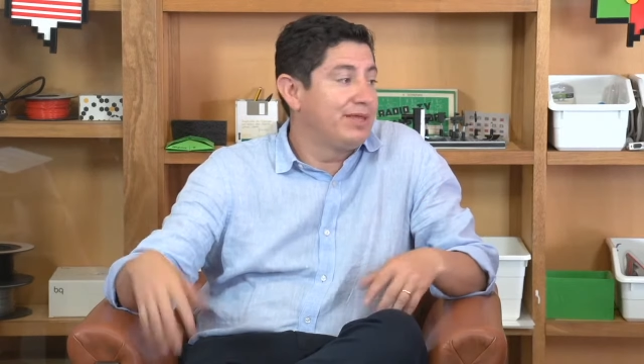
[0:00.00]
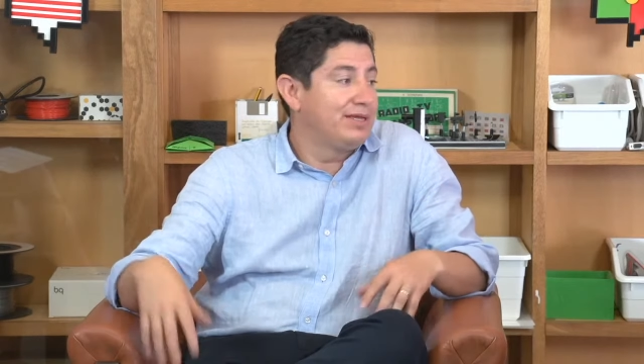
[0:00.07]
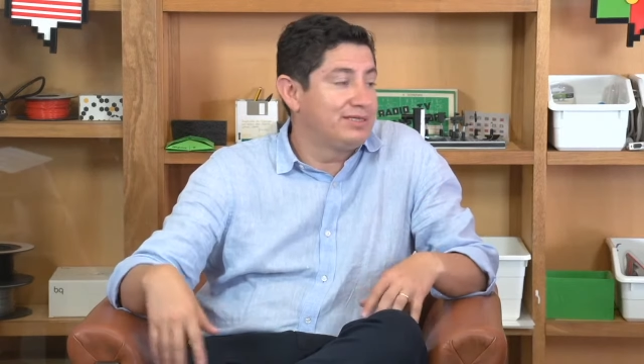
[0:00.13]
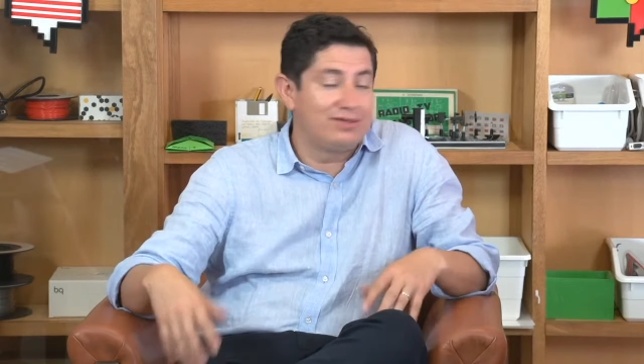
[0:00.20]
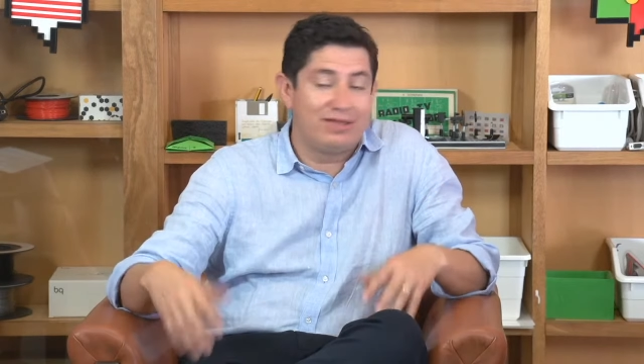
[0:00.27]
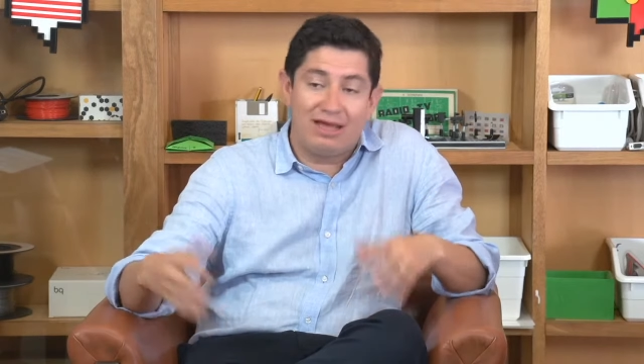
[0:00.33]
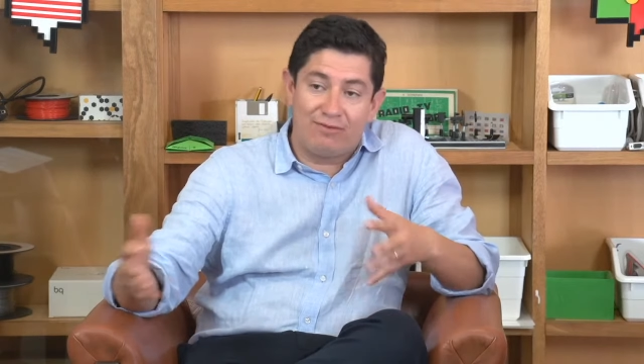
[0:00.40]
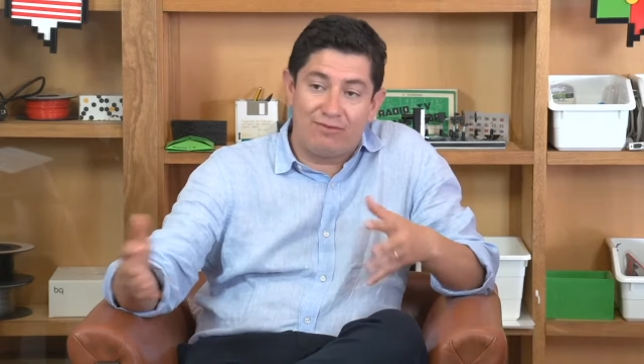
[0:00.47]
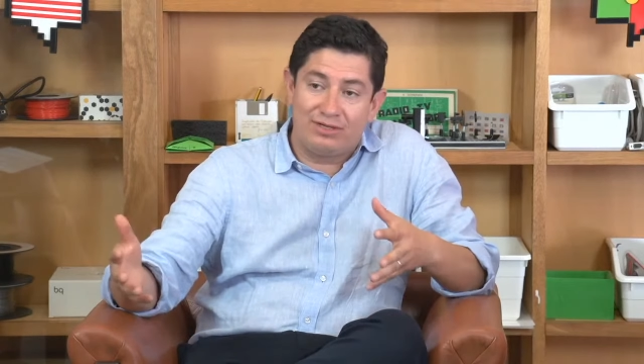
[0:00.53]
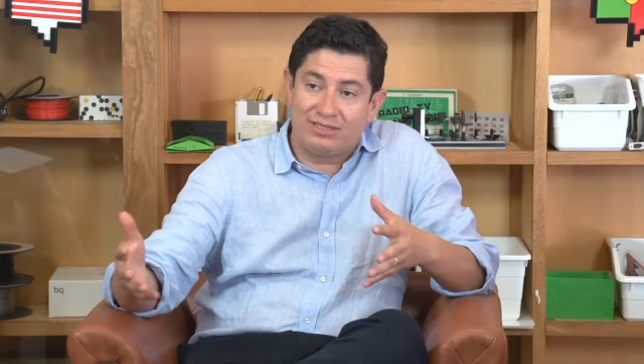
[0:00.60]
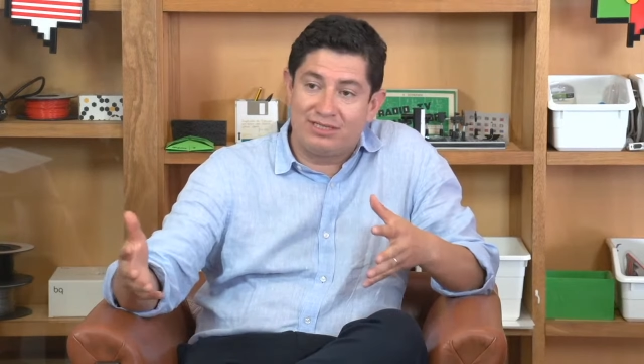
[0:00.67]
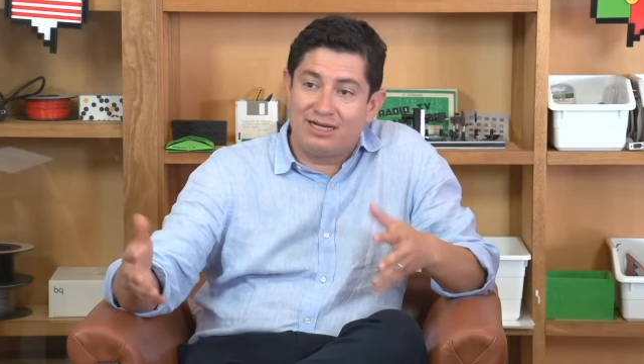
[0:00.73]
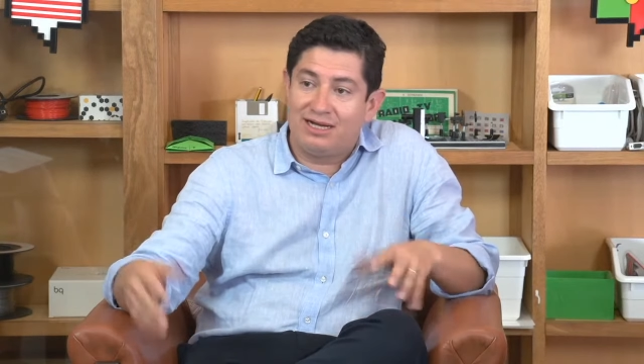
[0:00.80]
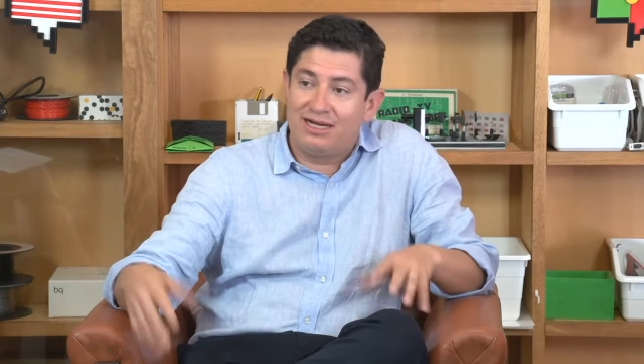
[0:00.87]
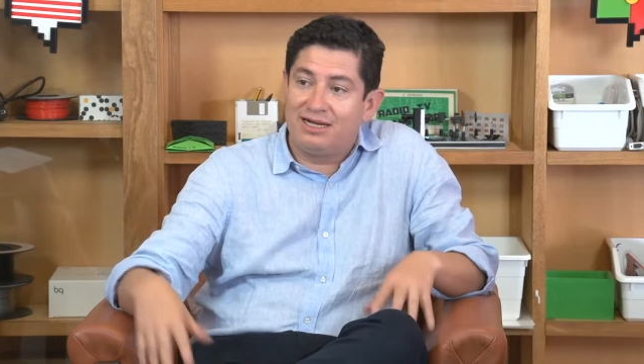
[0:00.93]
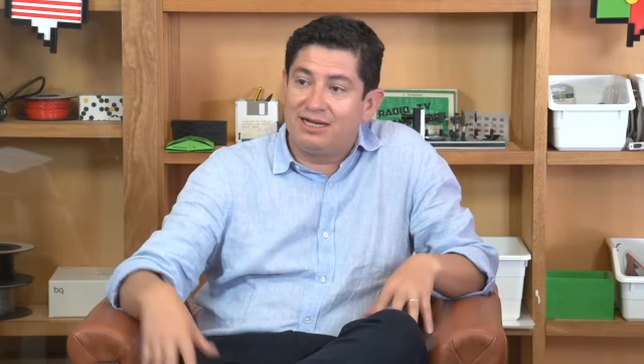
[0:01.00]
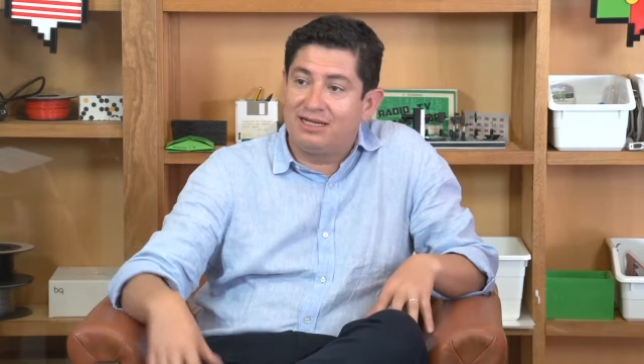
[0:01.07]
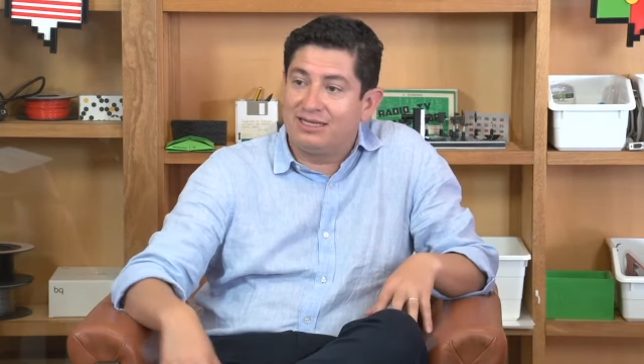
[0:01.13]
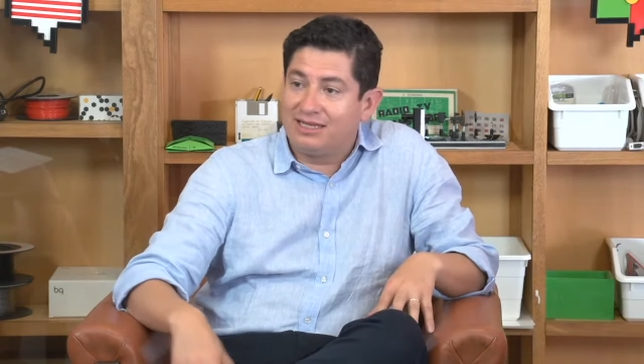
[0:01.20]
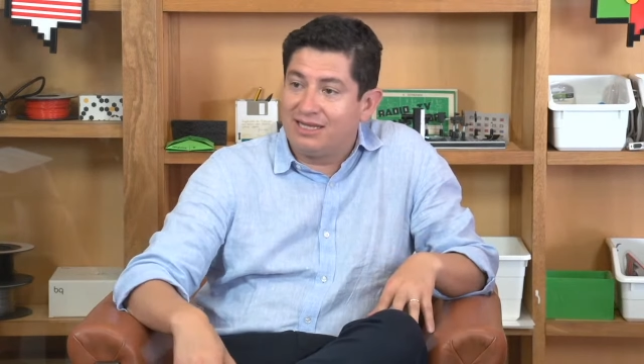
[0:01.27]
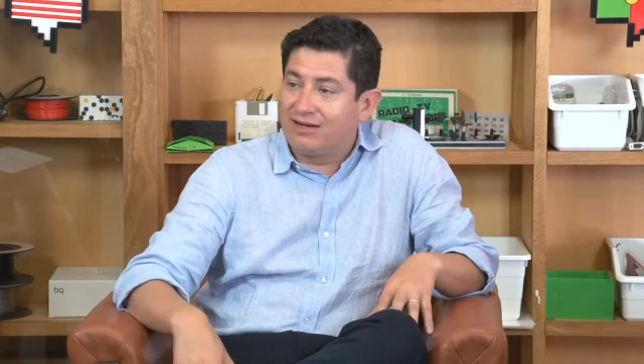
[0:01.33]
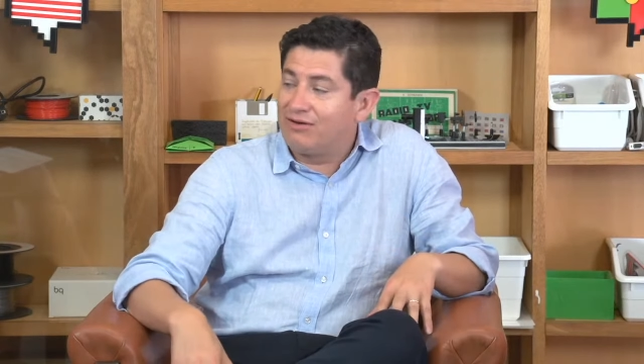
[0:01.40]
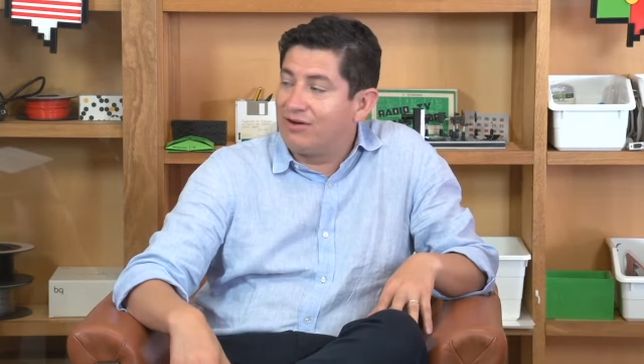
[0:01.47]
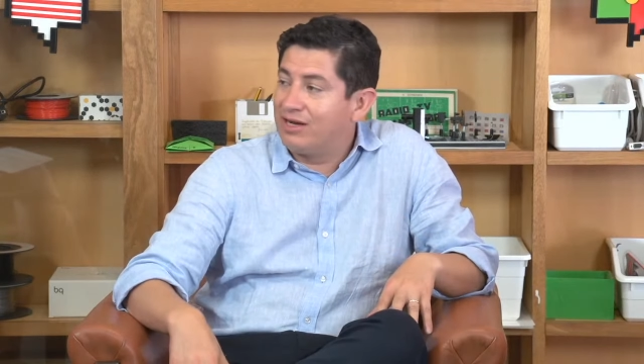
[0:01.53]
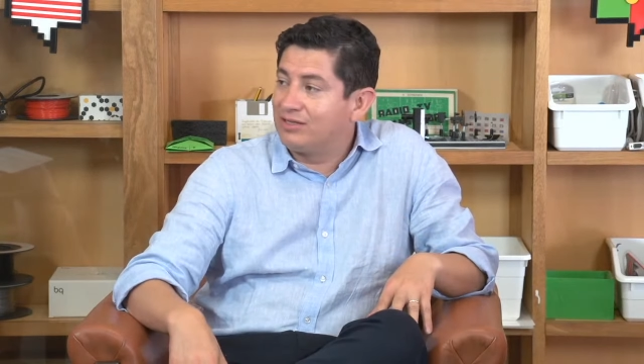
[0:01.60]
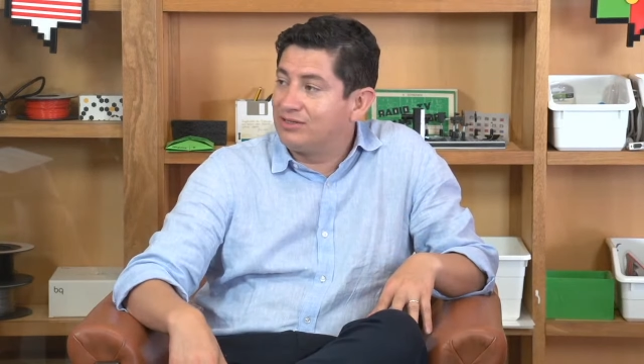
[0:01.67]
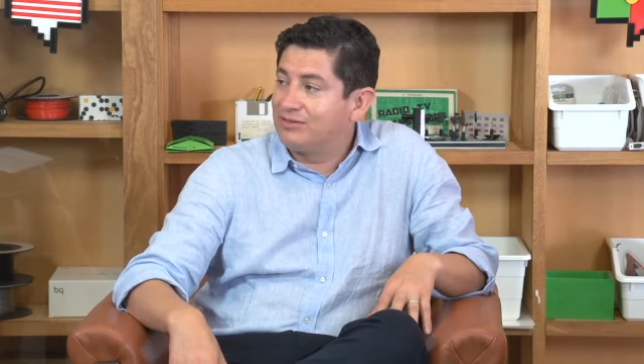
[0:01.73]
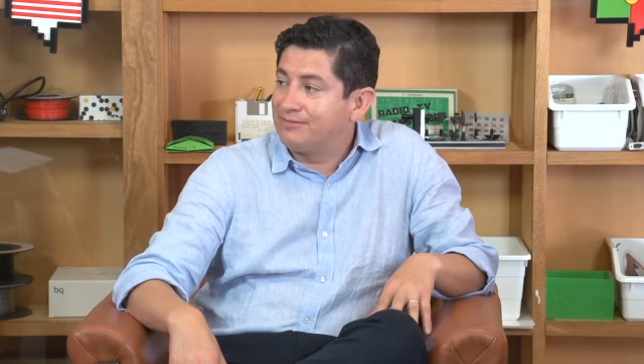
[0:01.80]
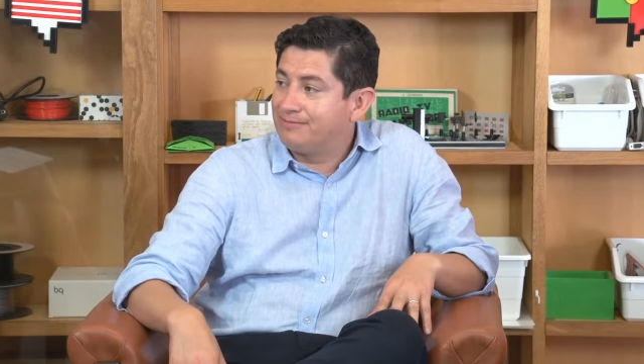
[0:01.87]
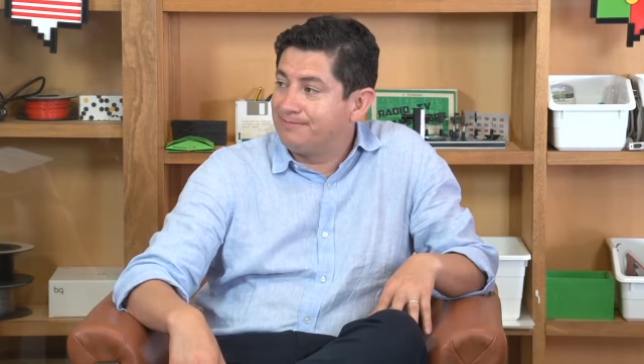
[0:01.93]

So that was the connection.